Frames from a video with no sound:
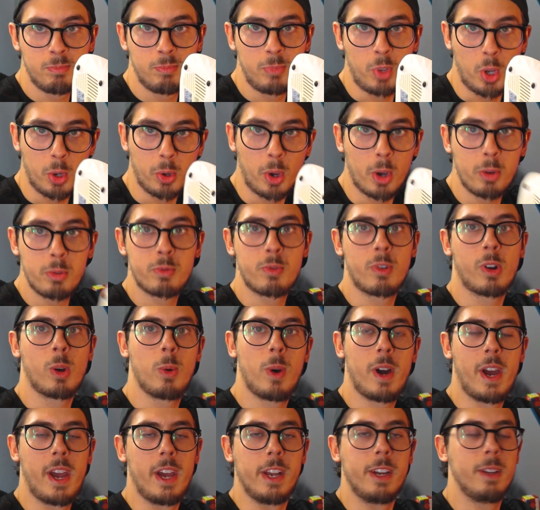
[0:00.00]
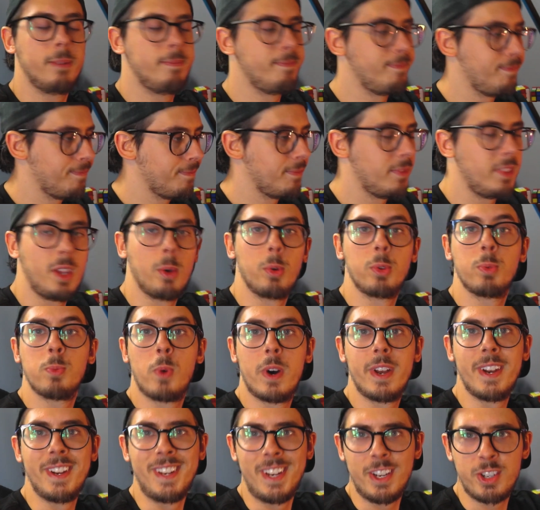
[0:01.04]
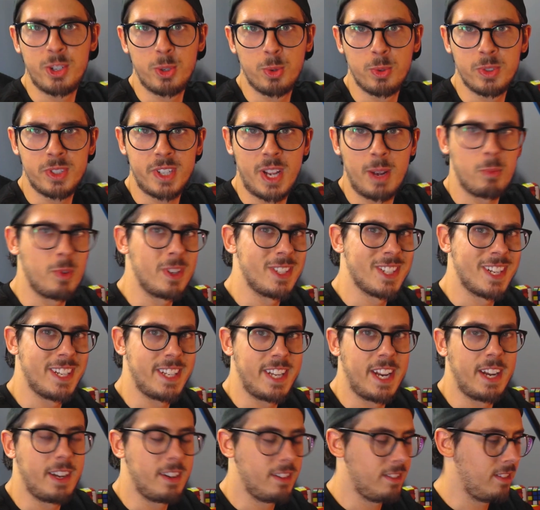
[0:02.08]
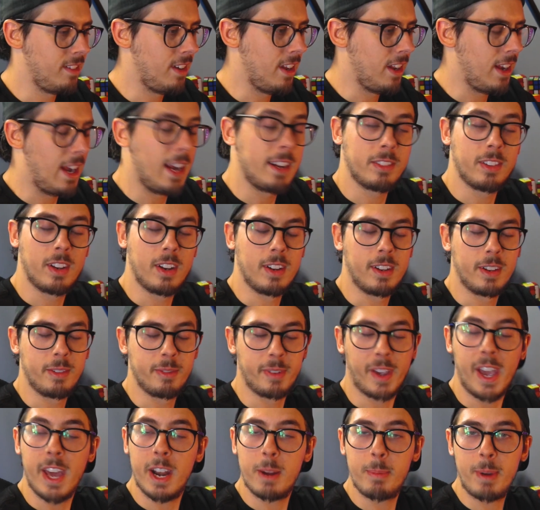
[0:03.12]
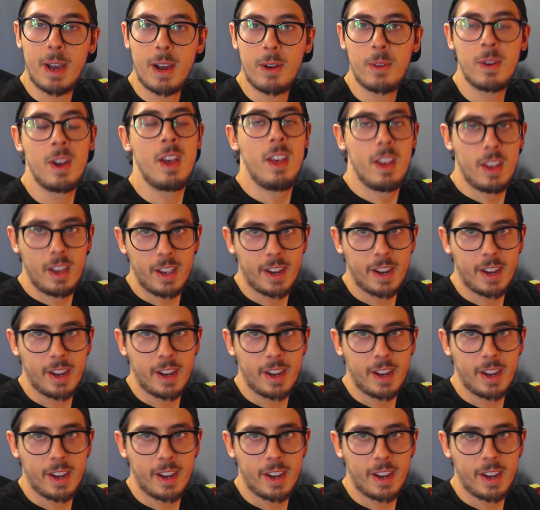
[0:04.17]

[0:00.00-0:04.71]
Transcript: No ghost required. There was one additional step which I did accidentally forget about.